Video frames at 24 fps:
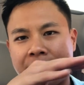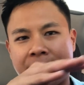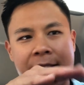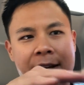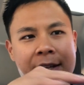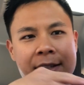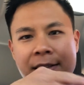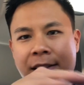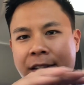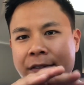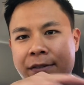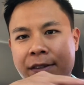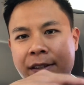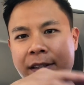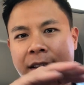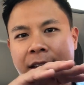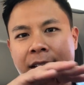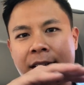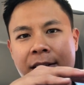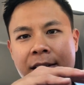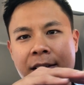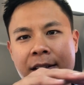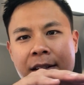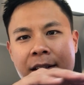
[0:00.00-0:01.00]
scientific
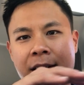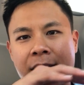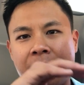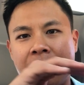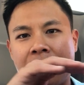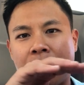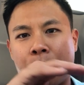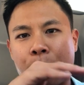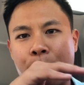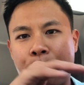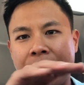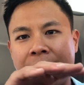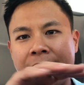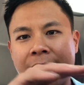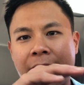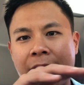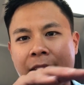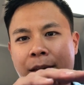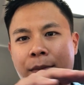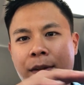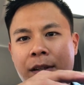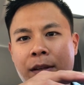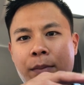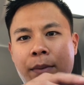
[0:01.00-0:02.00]
big
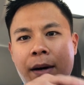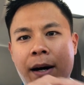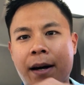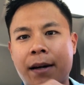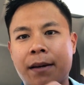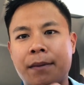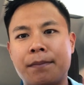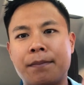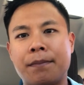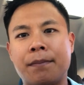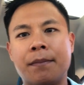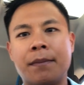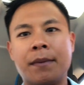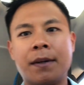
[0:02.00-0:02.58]
name on the bottom,